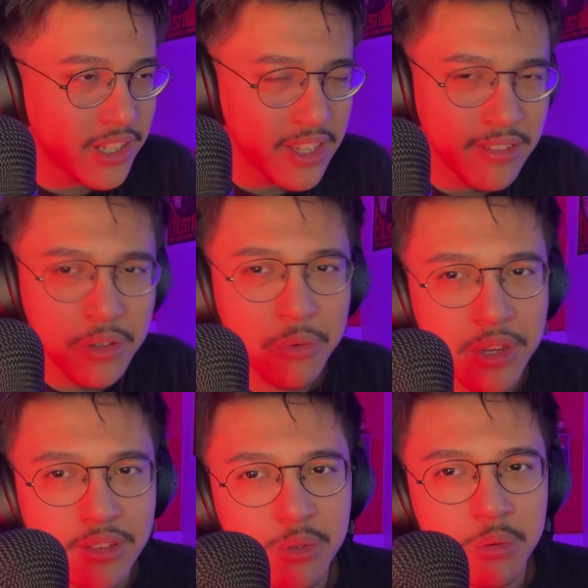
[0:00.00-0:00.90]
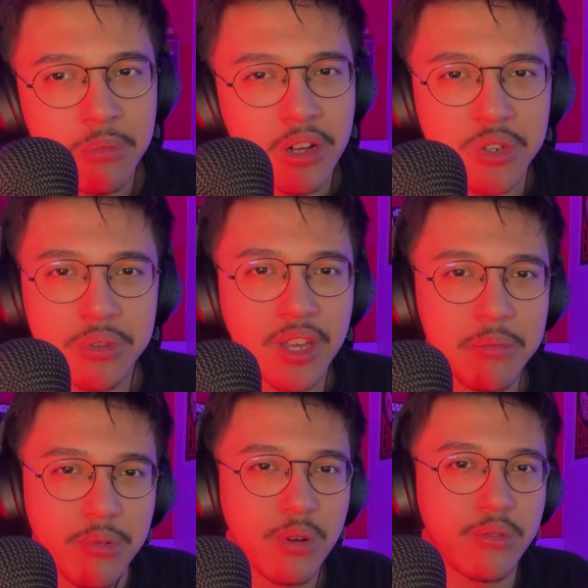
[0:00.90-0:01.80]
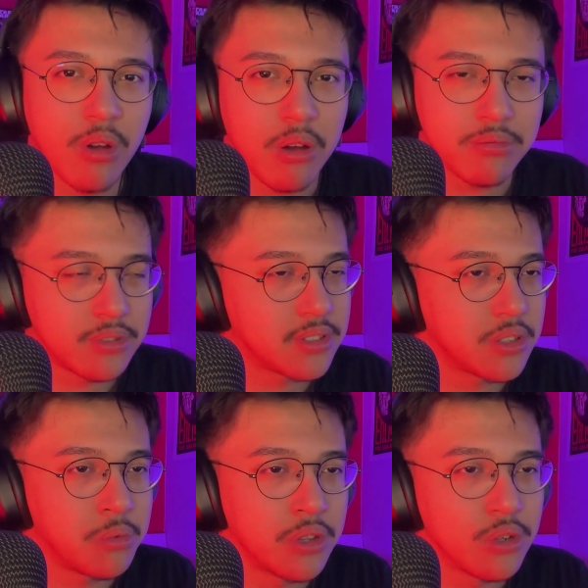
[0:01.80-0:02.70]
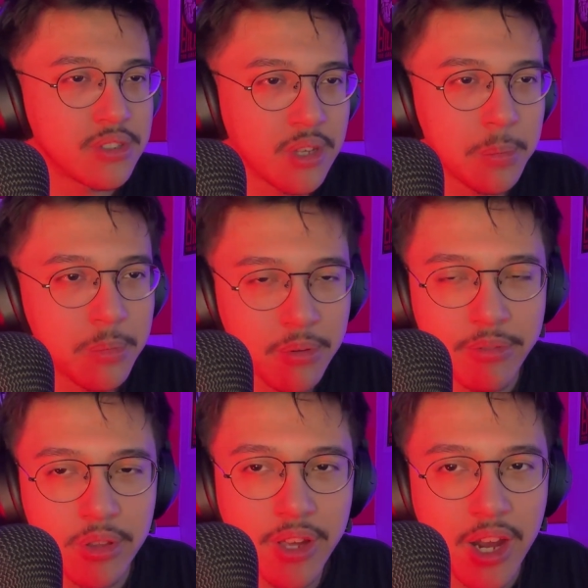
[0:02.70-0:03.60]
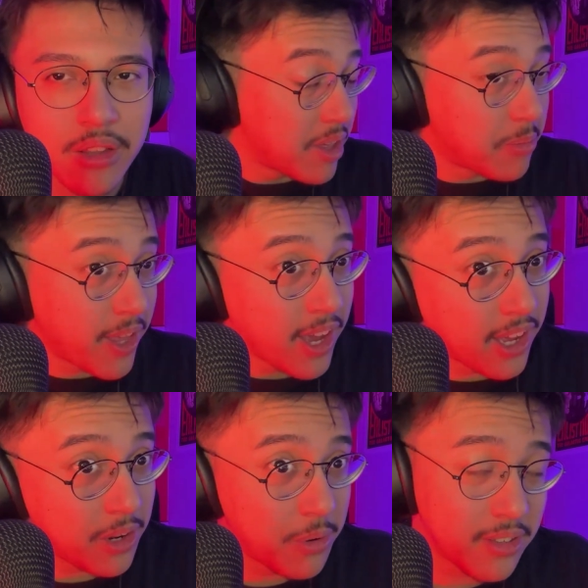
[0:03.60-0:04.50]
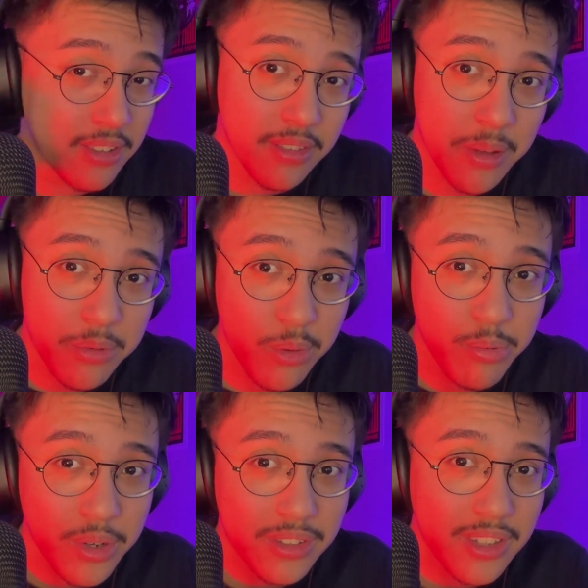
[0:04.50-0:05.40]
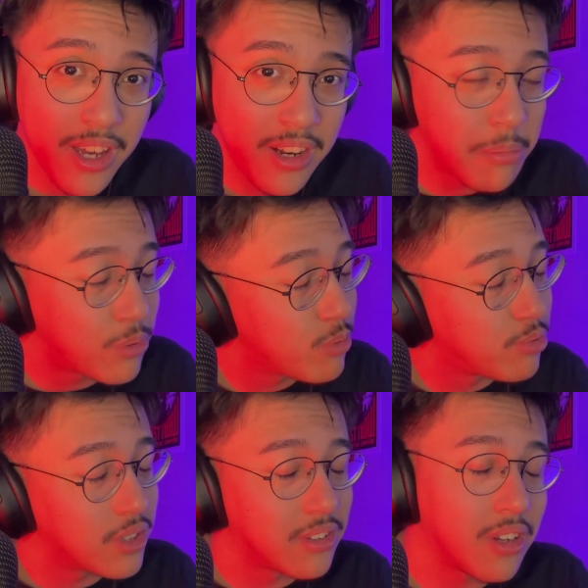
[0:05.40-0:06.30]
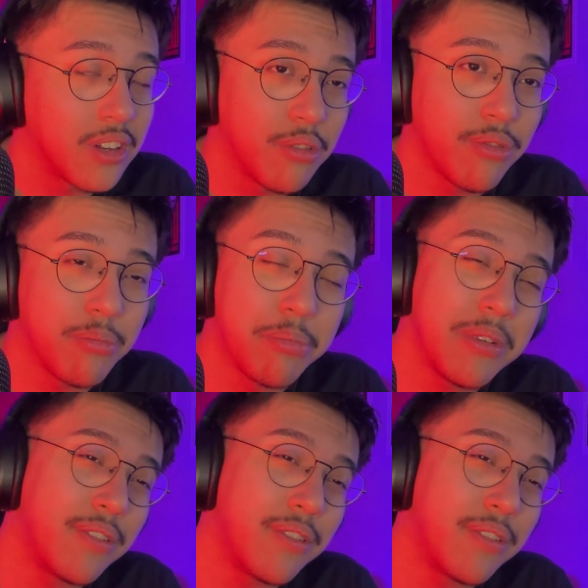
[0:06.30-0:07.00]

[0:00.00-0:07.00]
giving away too much with that preview. Obviously, we know some of the dialogue. But yeah, anyways, I'm super excited. I'm super excited to be